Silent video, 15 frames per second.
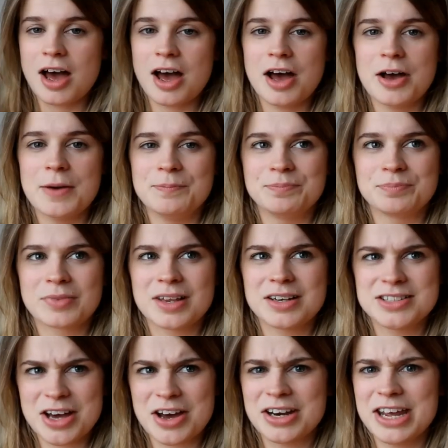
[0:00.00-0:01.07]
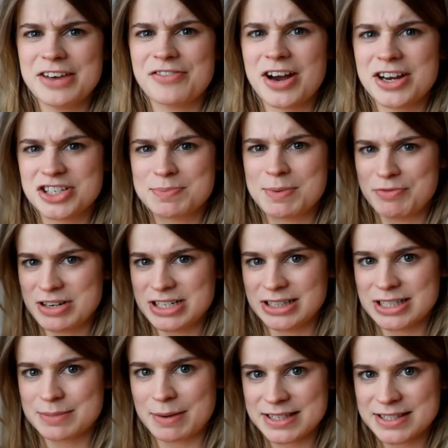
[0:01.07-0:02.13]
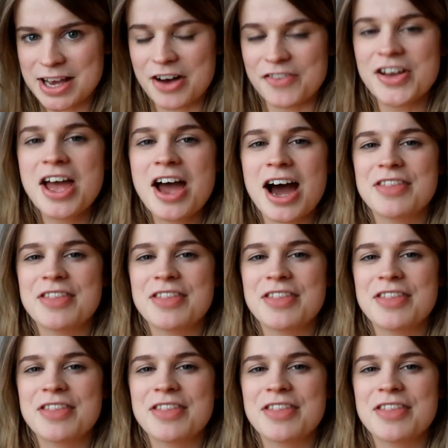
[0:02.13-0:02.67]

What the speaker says: done if I'd just been reading this myself.